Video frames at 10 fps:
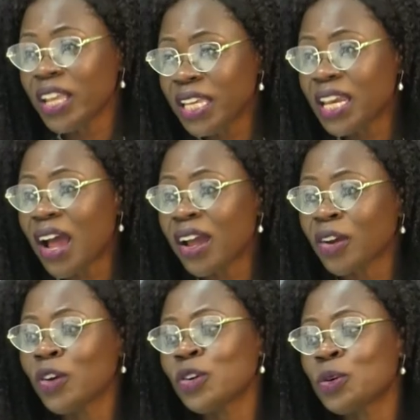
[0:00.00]
in our
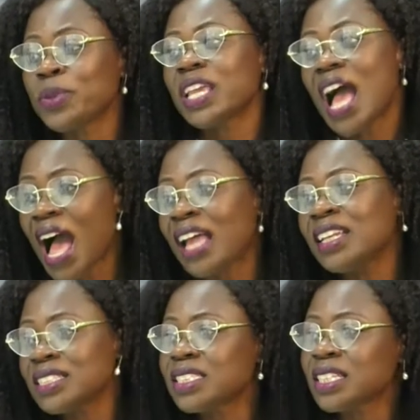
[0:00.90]
economy are
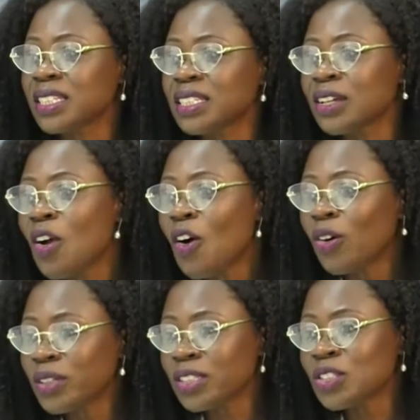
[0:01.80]
listed
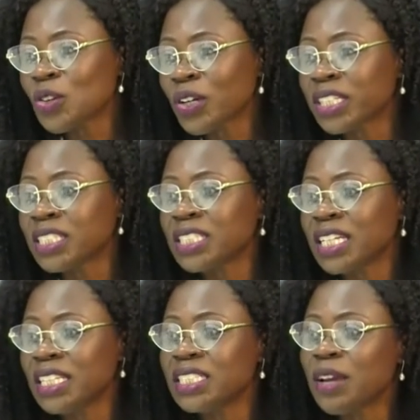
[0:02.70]
on the stock
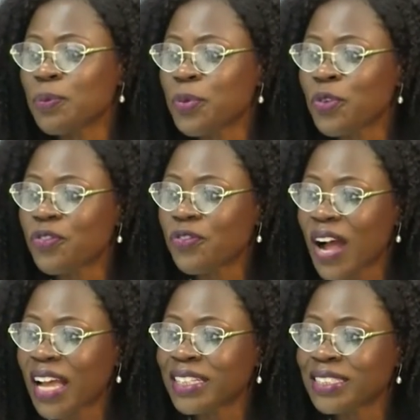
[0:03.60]
exchange. But it's not
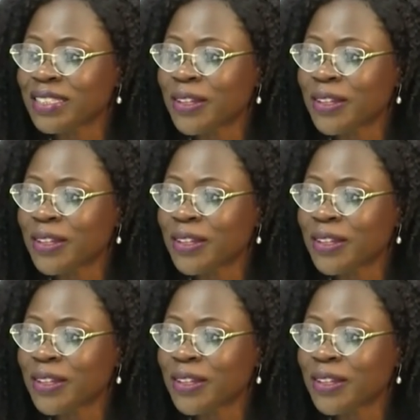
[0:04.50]
cheap to be